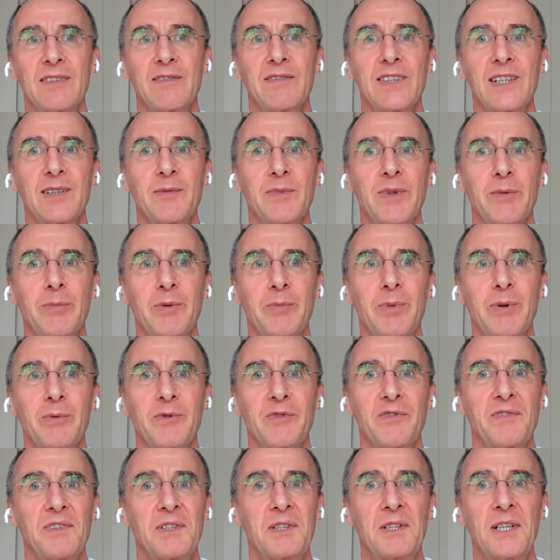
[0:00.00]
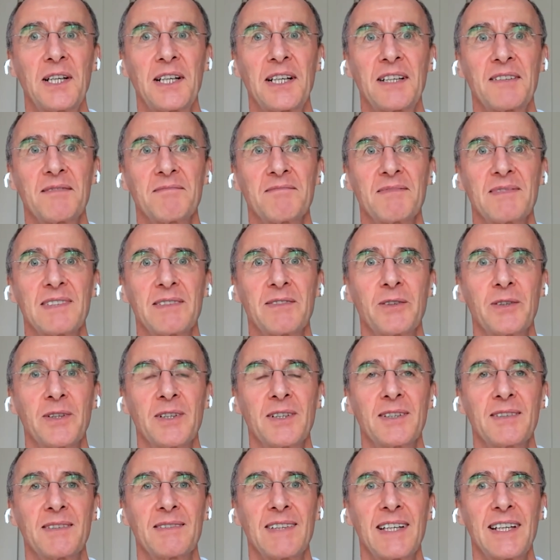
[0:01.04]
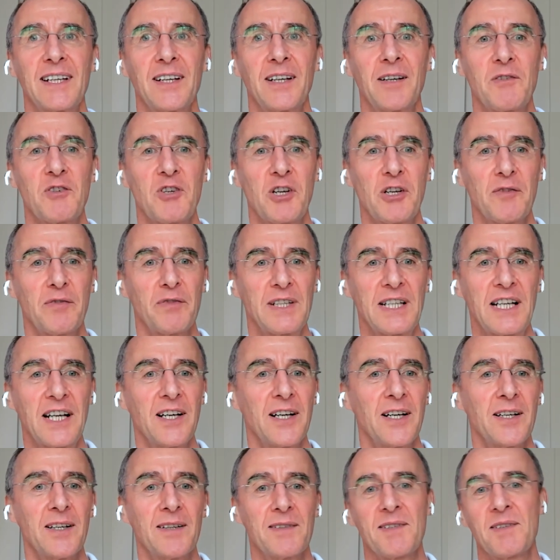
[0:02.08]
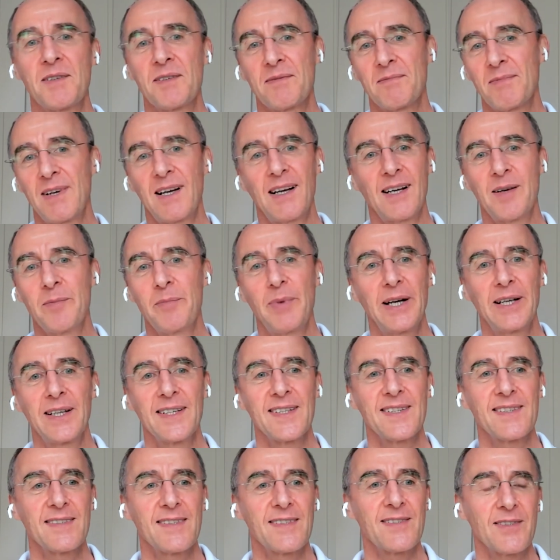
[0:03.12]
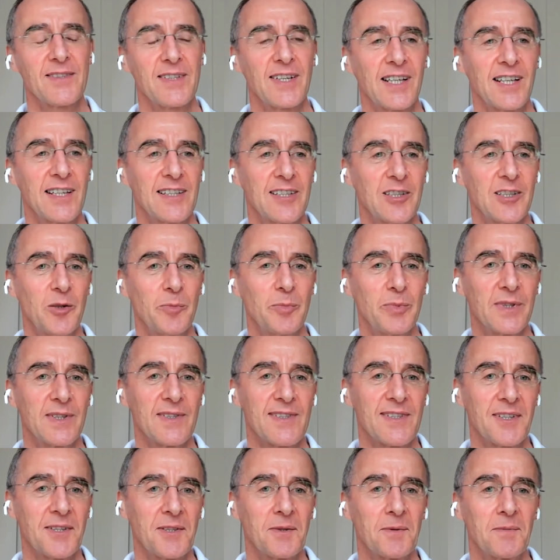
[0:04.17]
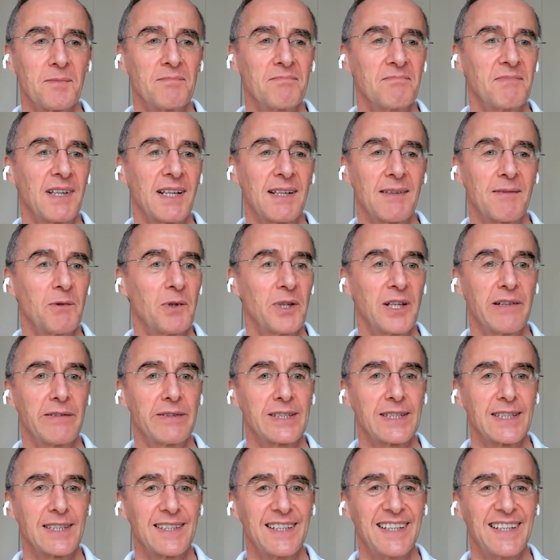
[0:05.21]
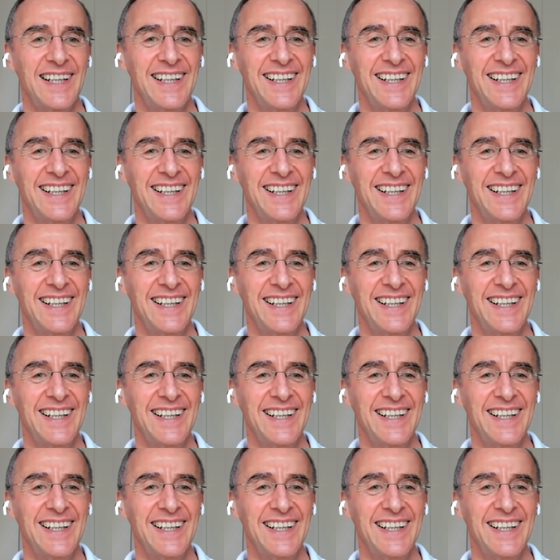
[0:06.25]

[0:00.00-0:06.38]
In fact, maybe people feel like we have got a get out of jail free card. It's just like bias. It's just I can't help it. So whatever.